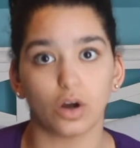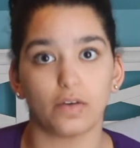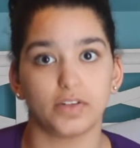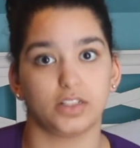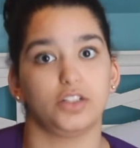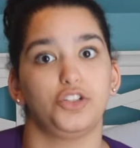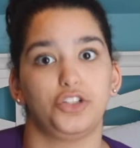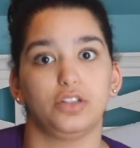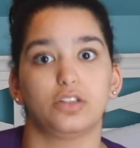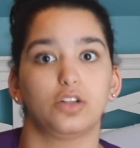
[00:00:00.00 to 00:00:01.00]
obviously
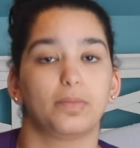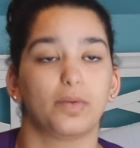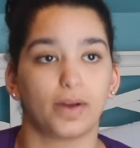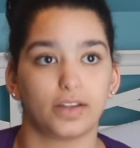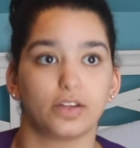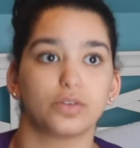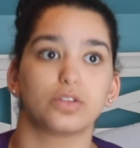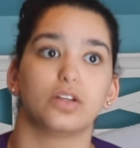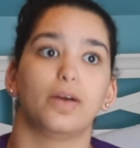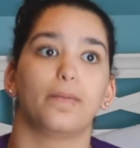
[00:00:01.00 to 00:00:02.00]
she'd still be wearing
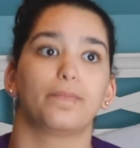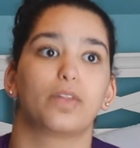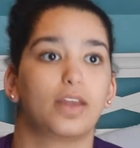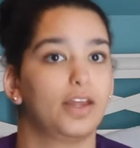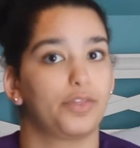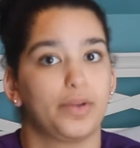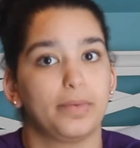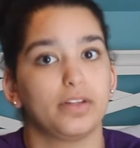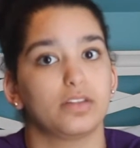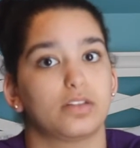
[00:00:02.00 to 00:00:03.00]
those at 3
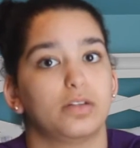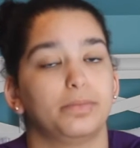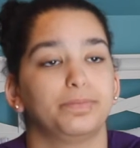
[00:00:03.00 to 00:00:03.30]
months.